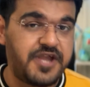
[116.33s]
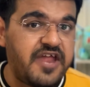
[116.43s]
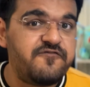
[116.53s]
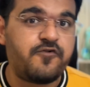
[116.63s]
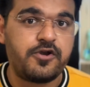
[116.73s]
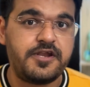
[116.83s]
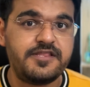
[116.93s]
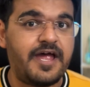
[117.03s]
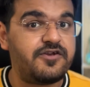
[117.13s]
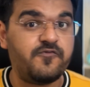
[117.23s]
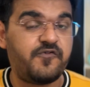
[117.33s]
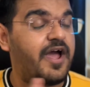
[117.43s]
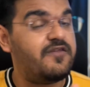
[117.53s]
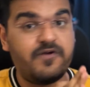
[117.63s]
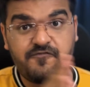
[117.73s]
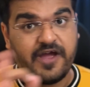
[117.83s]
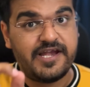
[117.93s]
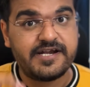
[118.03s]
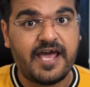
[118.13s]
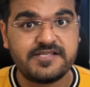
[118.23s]
1040 that you file when
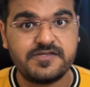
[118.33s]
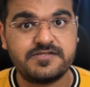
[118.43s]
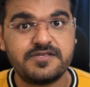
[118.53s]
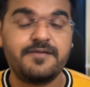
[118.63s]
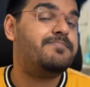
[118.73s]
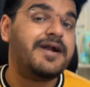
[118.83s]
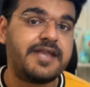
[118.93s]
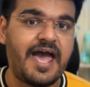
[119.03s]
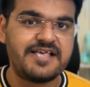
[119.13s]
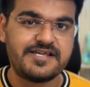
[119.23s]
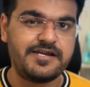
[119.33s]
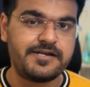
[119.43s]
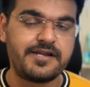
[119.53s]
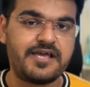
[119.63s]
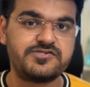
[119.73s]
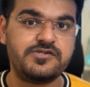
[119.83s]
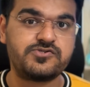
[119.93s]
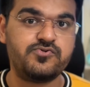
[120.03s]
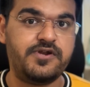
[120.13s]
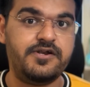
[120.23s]
filing taxes. But as an international
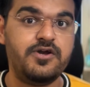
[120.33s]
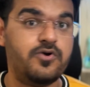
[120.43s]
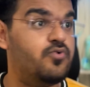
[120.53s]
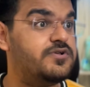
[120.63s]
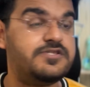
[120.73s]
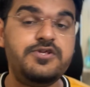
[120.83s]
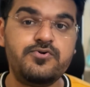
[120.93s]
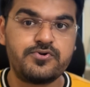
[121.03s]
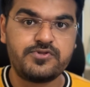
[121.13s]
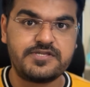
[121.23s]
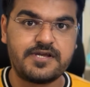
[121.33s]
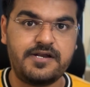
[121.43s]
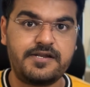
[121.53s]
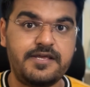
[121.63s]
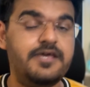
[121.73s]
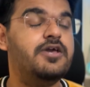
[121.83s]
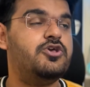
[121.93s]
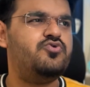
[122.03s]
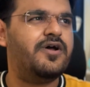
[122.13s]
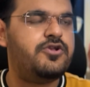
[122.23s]
student who is new to this country,
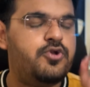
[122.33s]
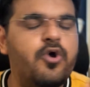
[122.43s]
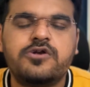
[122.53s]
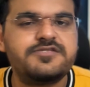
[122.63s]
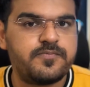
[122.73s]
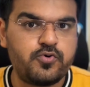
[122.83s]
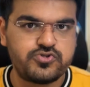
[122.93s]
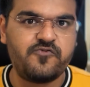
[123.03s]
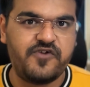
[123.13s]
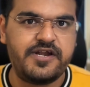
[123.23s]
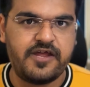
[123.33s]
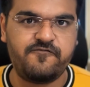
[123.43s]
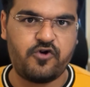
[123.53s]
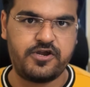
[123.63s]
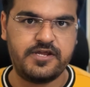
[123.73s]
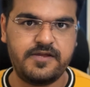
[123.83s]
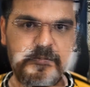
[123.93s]
you are not supposed to fill 1040.